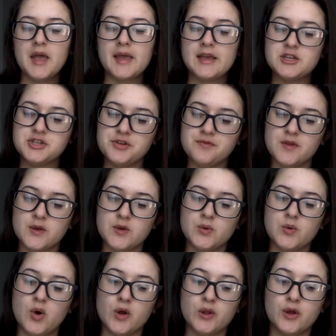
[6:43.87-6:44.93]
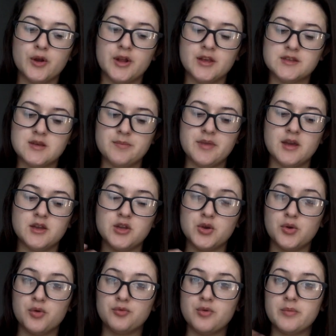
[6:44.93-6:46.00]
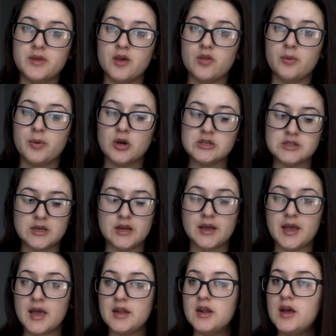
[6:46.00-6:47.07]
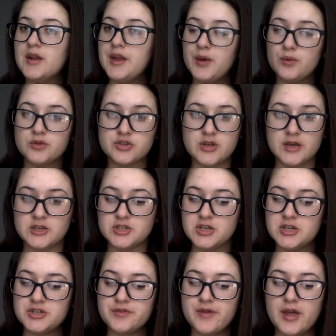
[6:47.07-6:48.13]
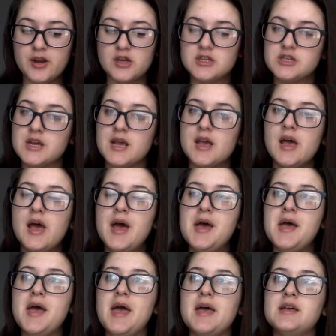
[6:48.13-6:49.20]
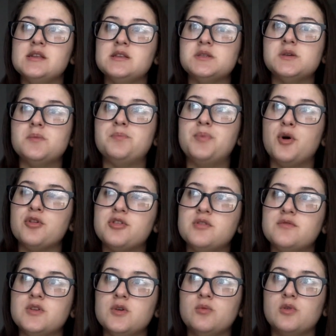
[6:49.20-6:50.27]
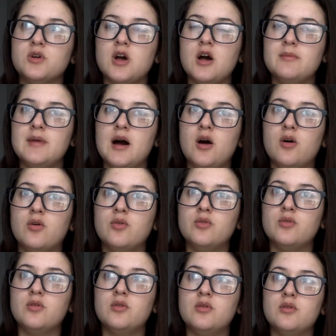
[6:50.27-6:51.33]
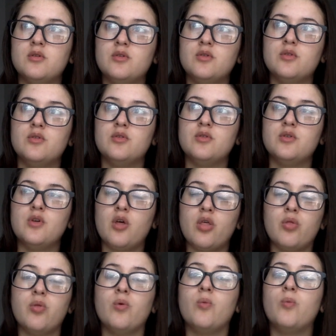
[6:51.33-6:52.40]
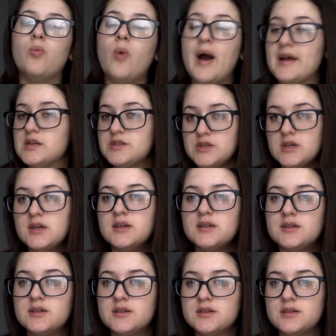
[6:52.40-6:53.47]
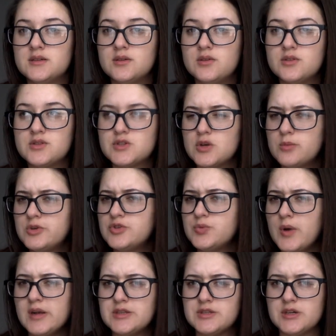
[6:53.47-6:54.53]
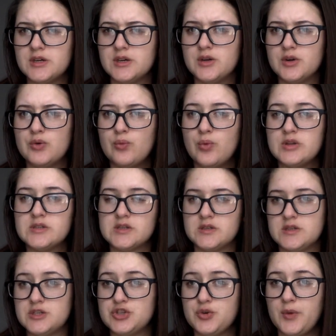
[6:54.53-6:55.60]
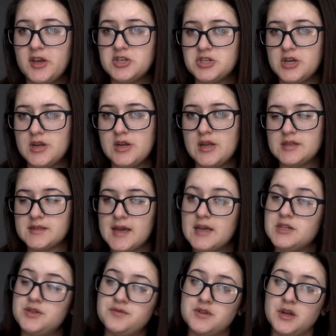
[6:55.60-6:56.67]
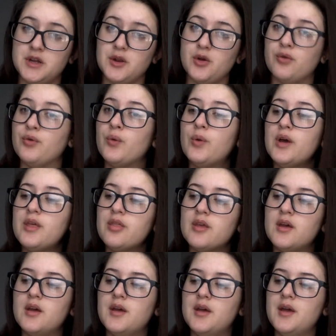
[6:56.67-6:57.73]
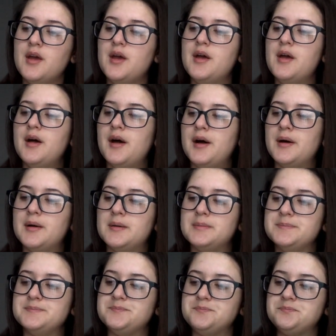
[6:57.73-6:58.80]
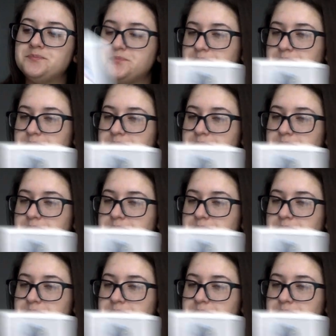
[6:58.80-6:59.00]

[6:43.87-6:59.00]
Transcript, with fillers: each of you are learning something new from the other person. Again, an equal exchange of energy. And both of you will come out the wiser, so much wiser once the situation is kind of done and over with. Um,